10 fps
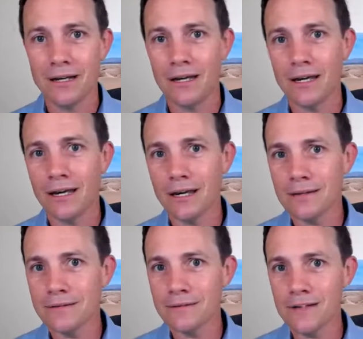
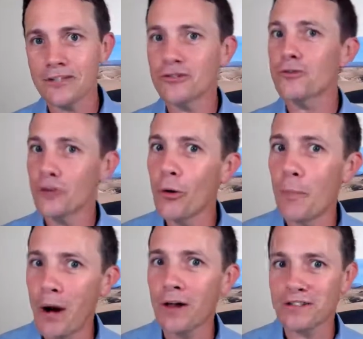and a so-so
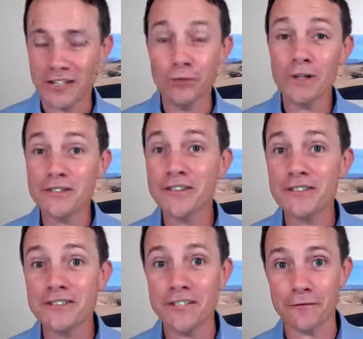apology, and what's the
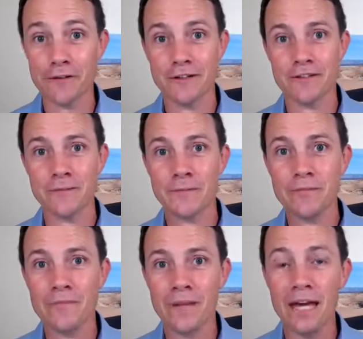difference.
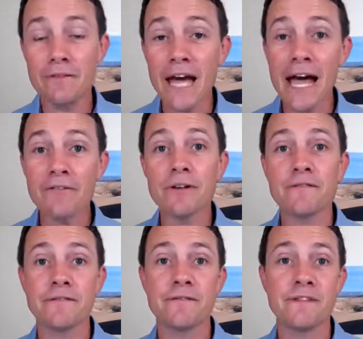And if you haven't
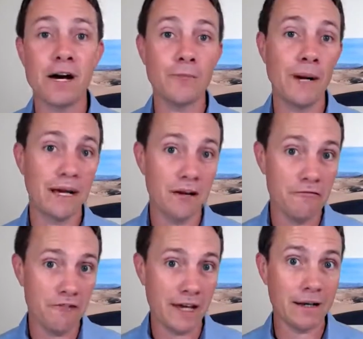found my
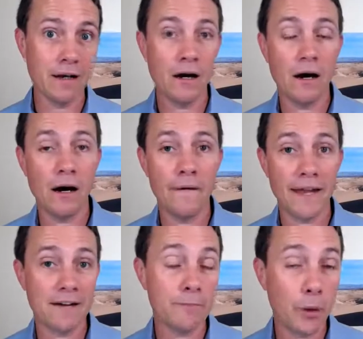event
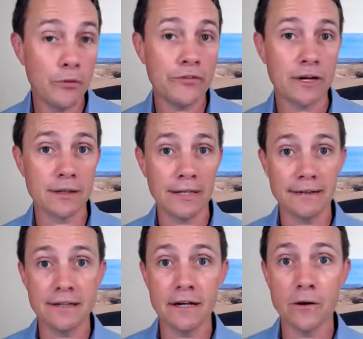that I've posted on
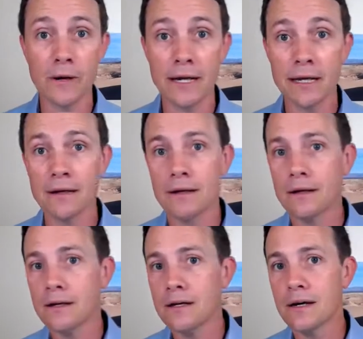LinkedIn already,
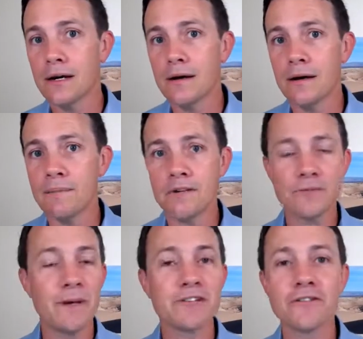
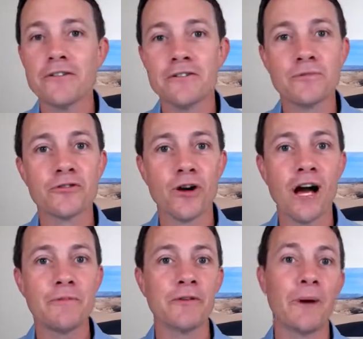just make sure you
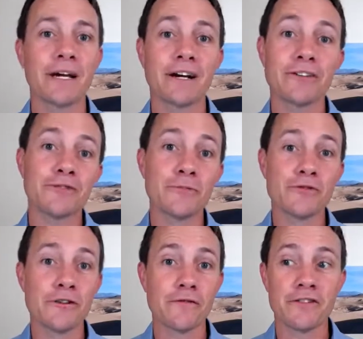subscribe to my customer
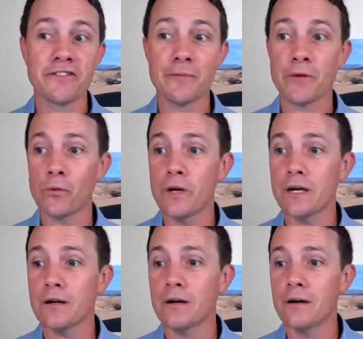service tip of the
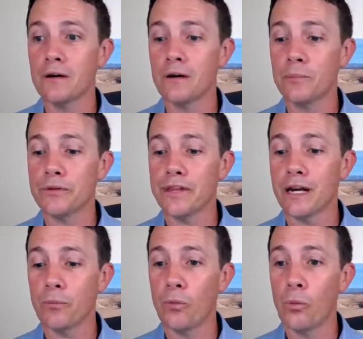week. I'll put that
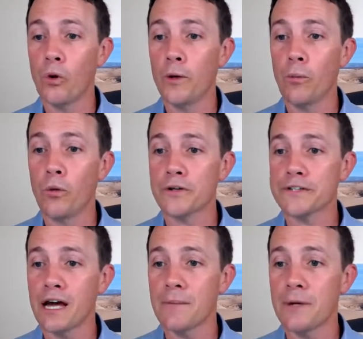up one more
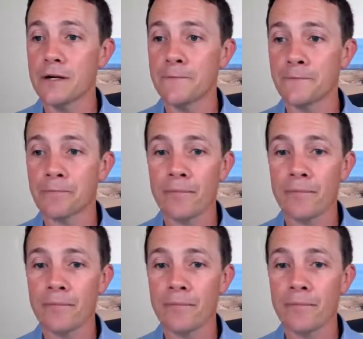time here.